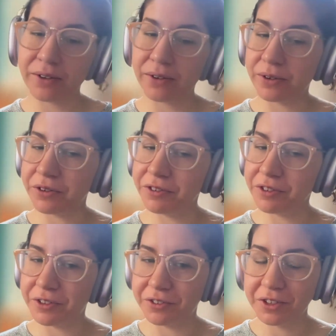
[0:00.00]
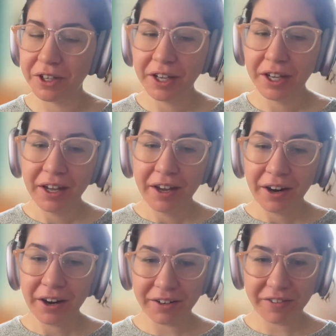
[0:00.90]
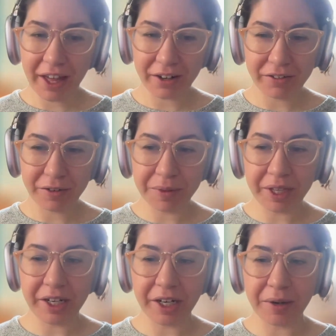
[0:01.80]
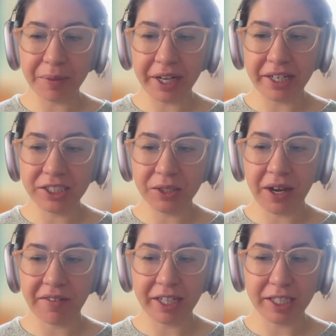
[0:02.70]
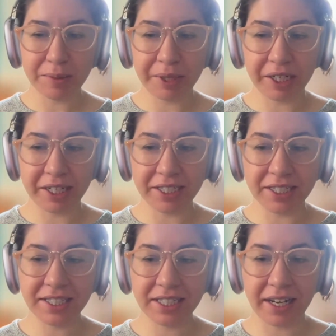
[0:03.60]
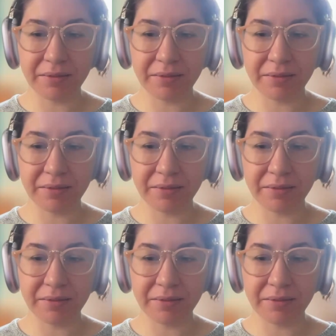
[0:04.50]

I don't know if you've heard of that or are familiar, but do you have any experience